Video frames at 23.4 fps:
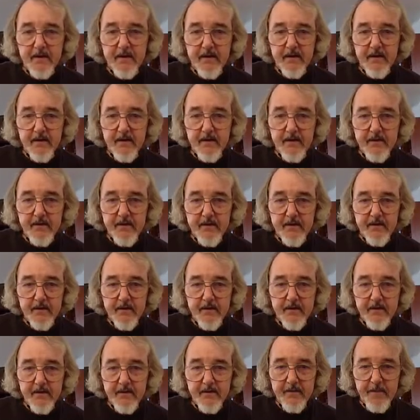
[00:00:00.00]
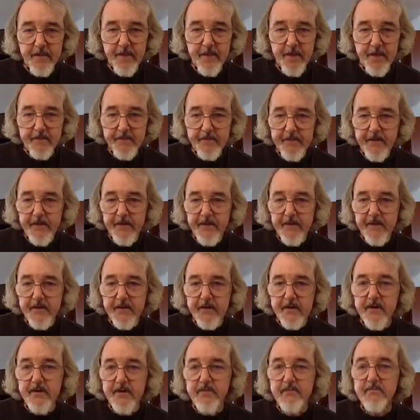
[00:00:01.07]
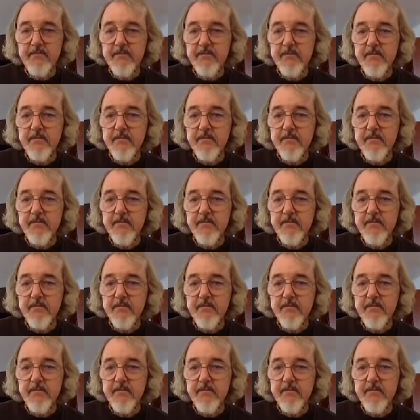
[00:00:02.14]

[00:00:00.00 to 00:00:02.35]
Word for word: Uh, they want to